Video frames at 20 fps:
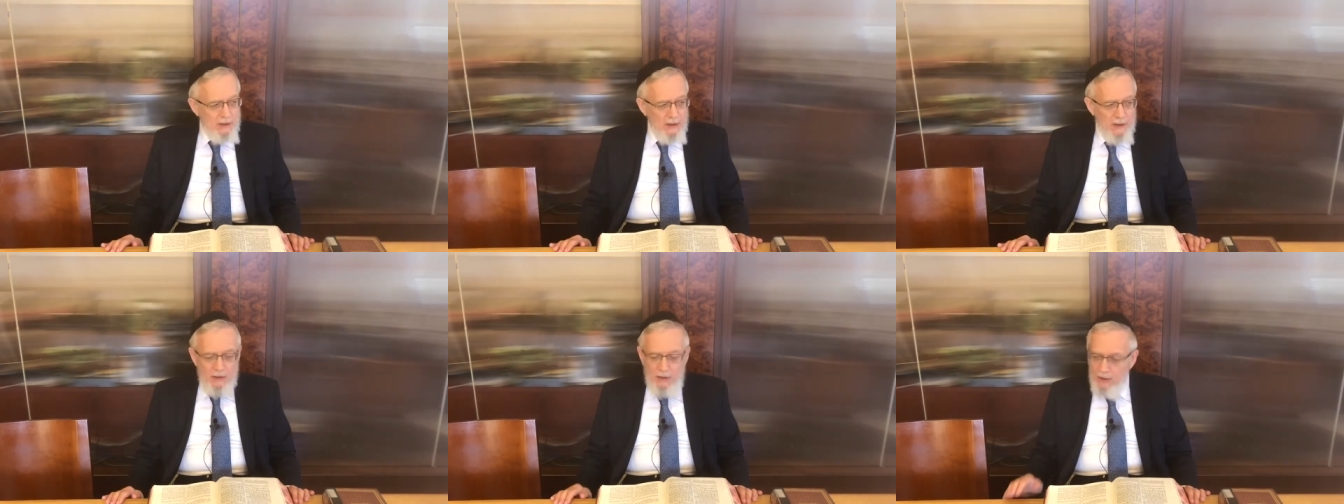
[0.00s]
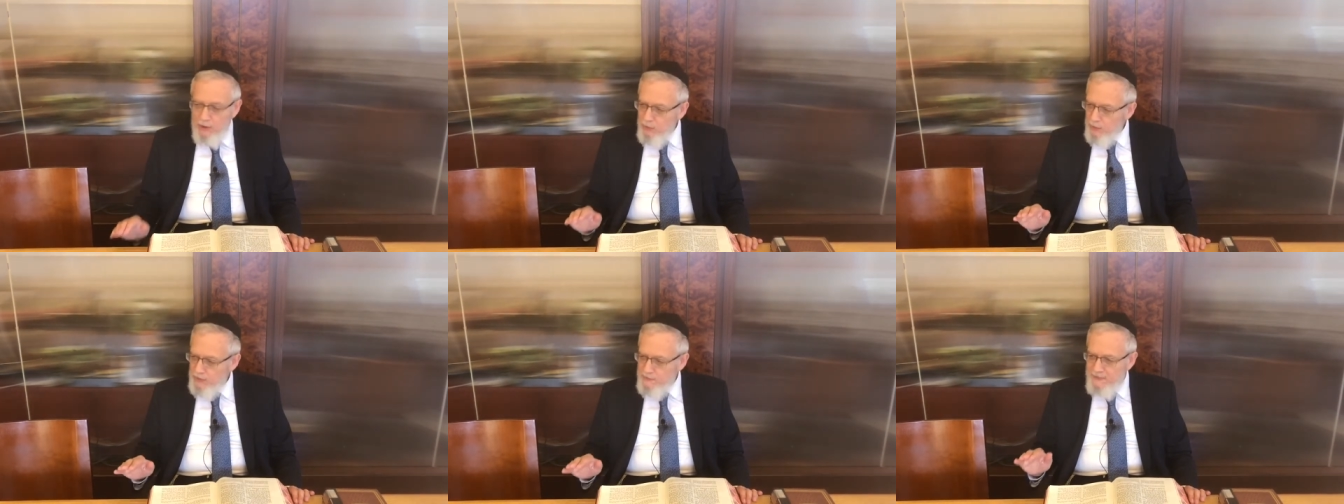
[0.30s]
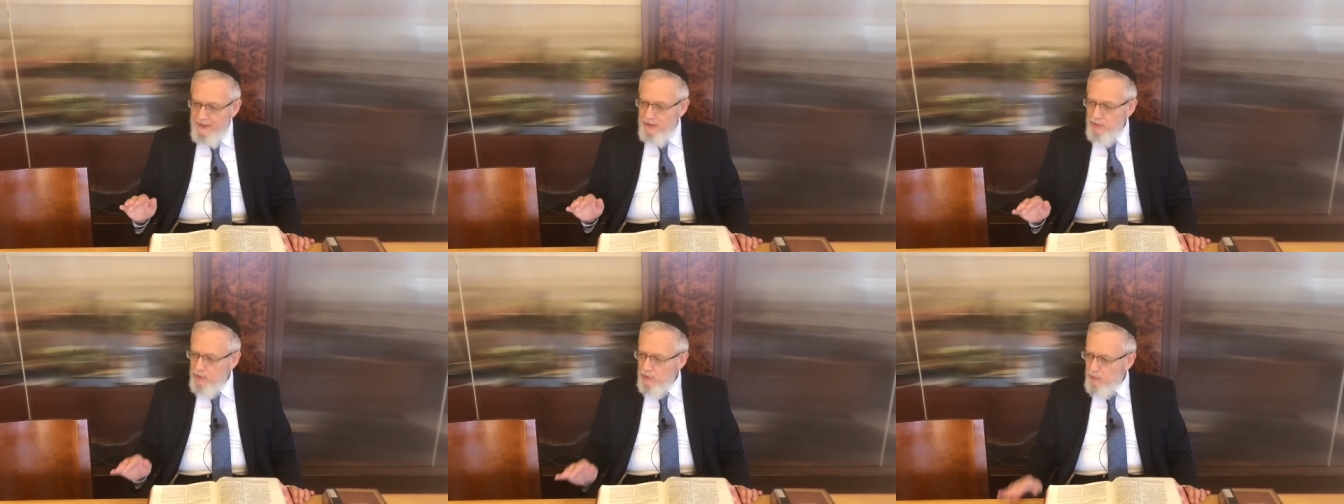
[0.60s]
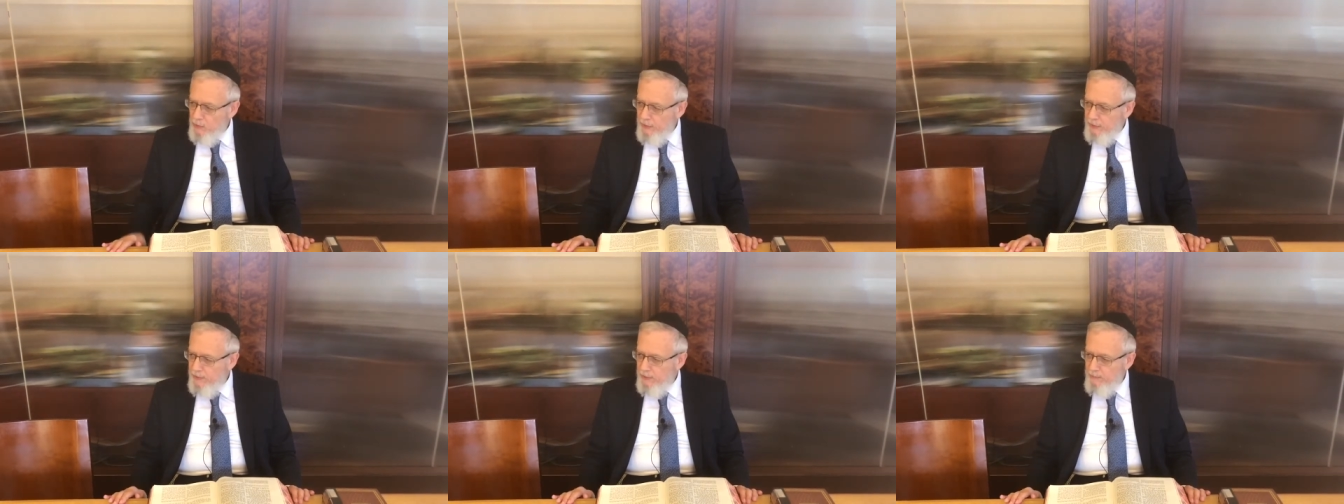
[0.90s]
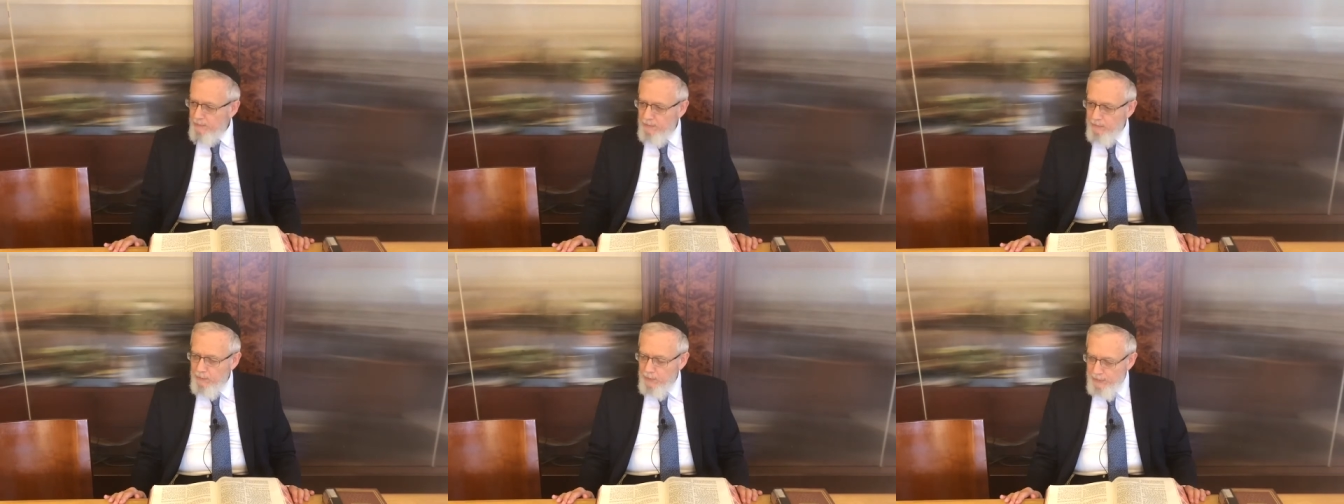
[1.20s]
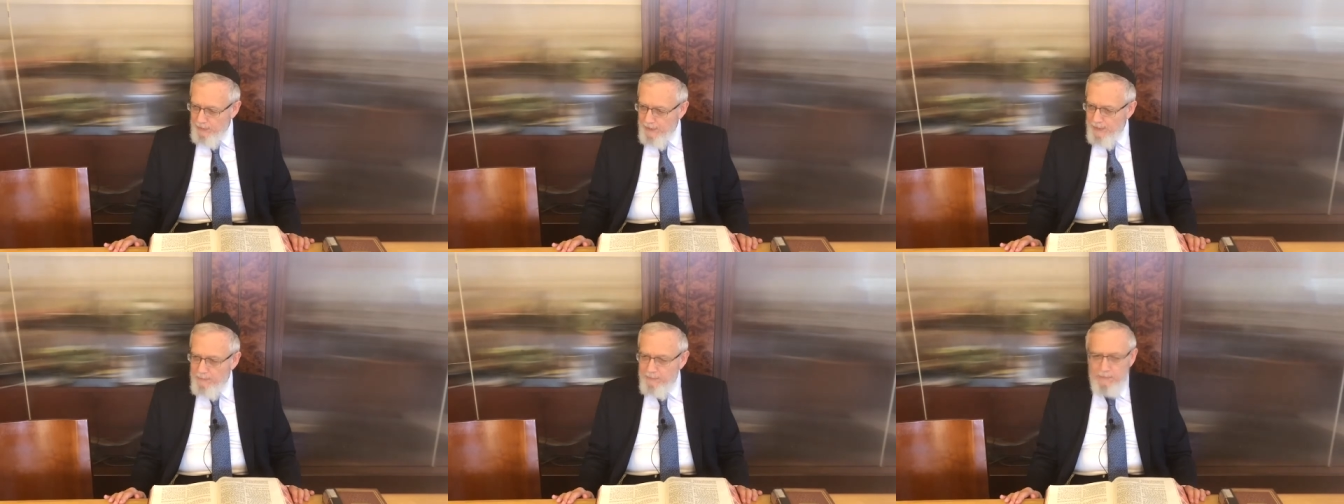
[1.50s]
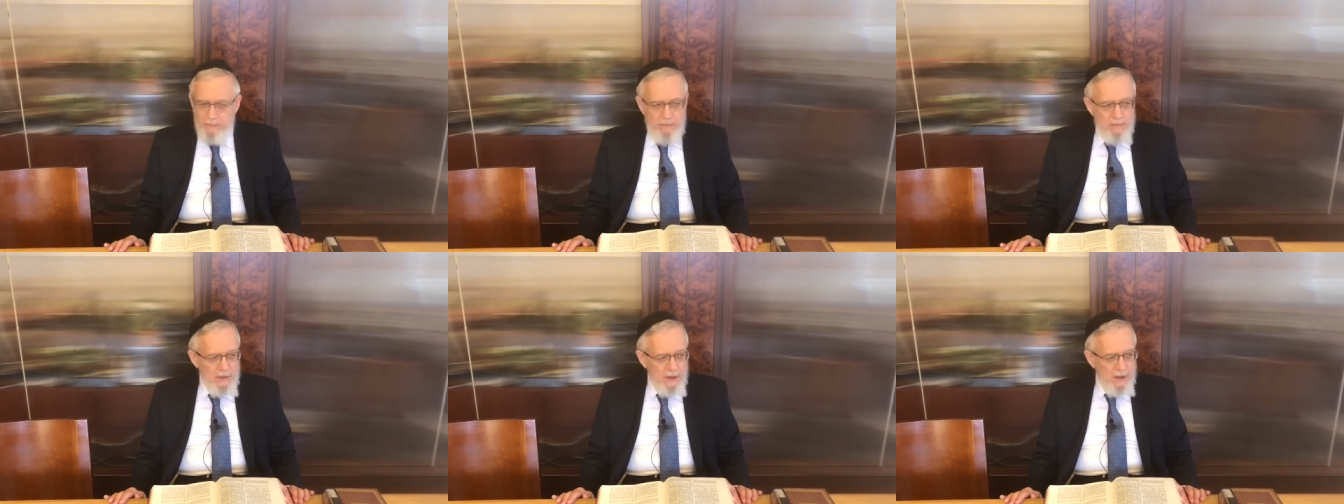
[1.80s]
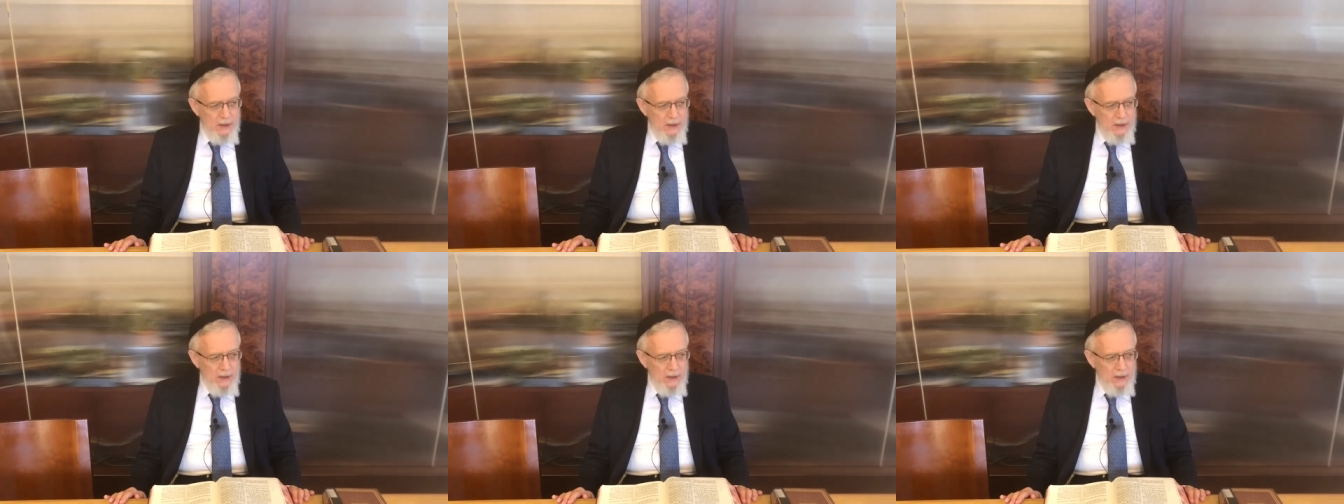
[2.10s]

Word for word: and God was patient with them, with them